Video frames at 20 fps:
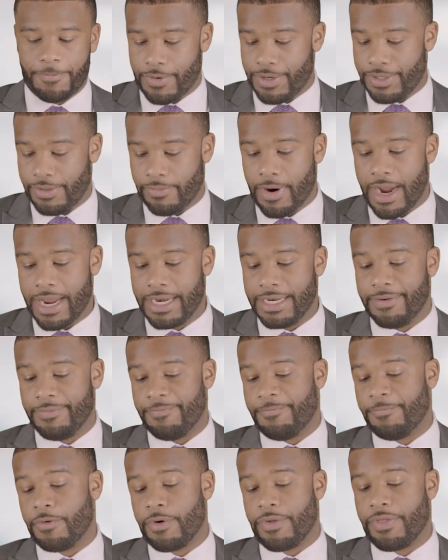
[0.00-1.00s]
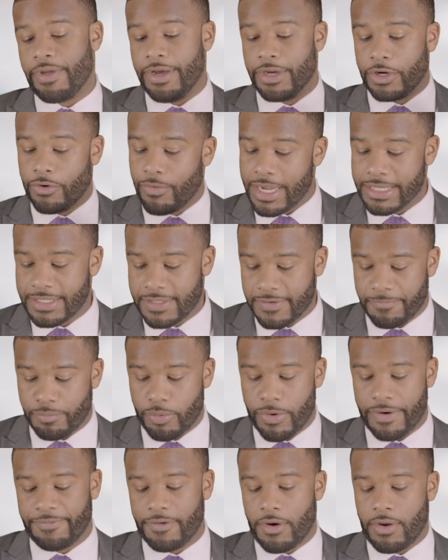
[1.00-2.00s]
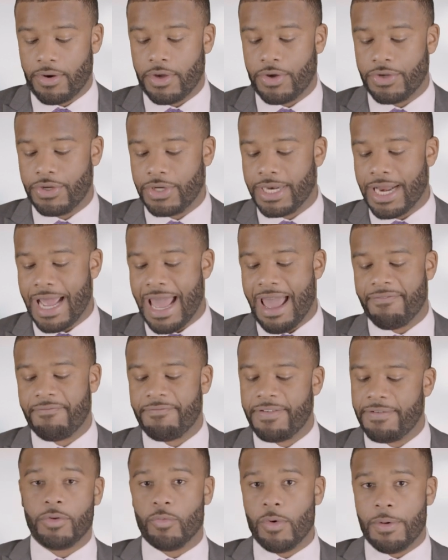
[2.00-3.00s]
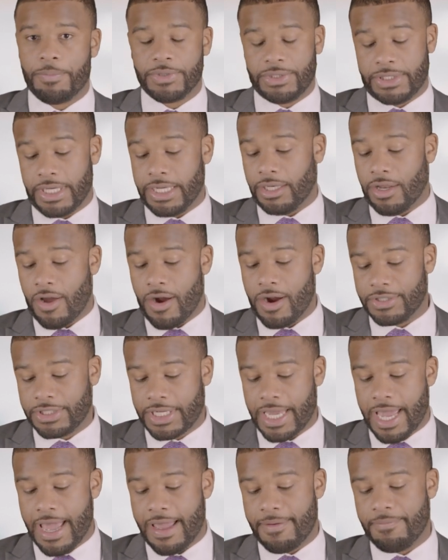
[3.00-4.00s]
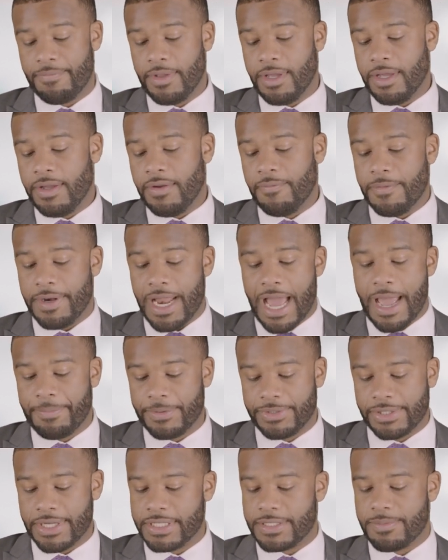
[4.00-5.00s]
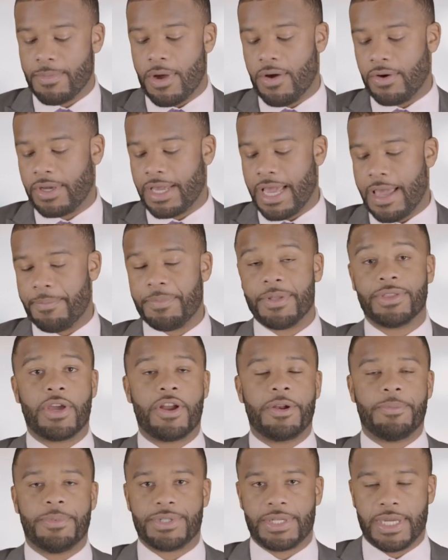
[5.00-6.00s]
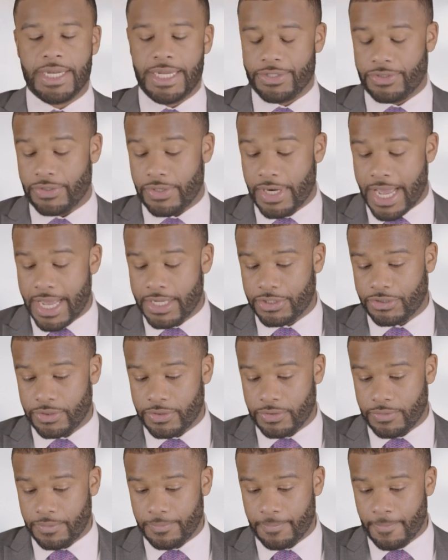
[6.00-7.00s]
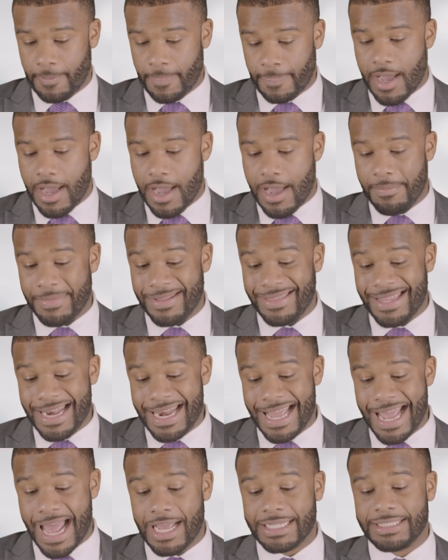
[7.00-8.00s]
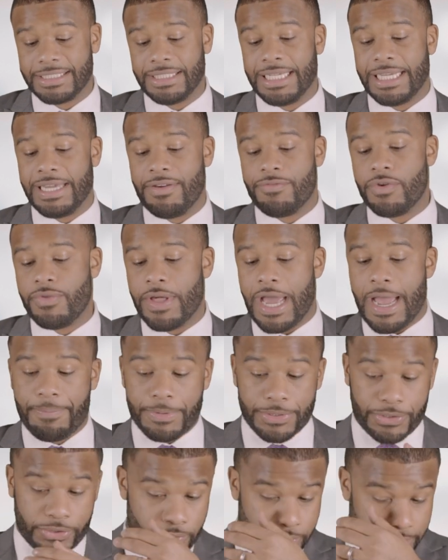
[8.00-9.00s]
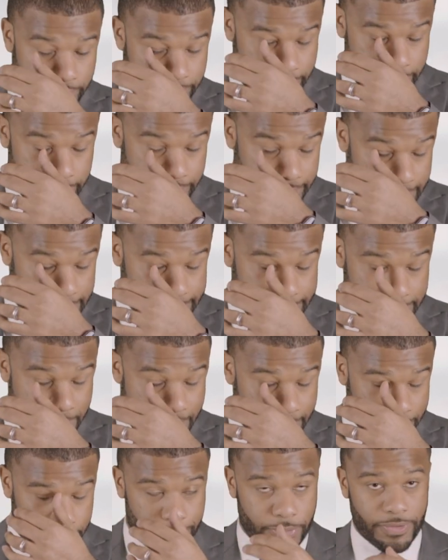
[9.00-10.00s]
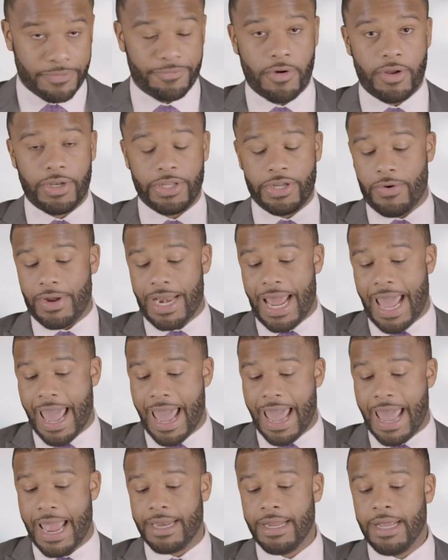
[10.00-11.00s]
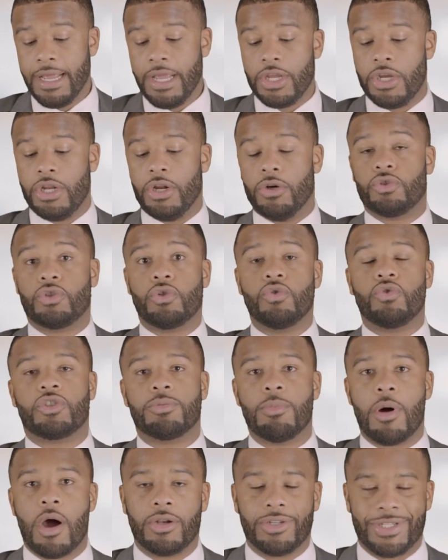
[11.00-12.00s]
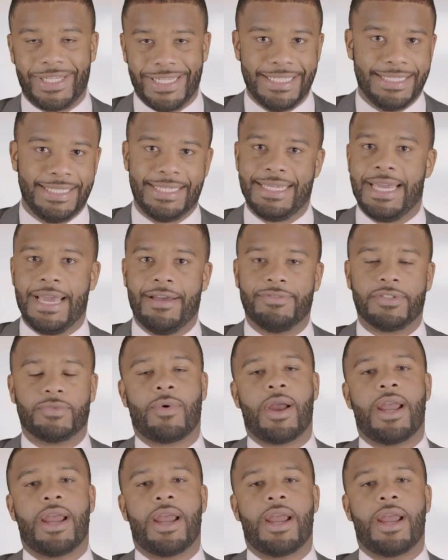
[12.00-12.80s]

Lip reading: for you, right? And for the aggressive portfolio, you're going to have 51% large cap, 9% small cap, and 30% international. And then they actually give you the opportunity to customize your portfolio and add, two smaller ETFs,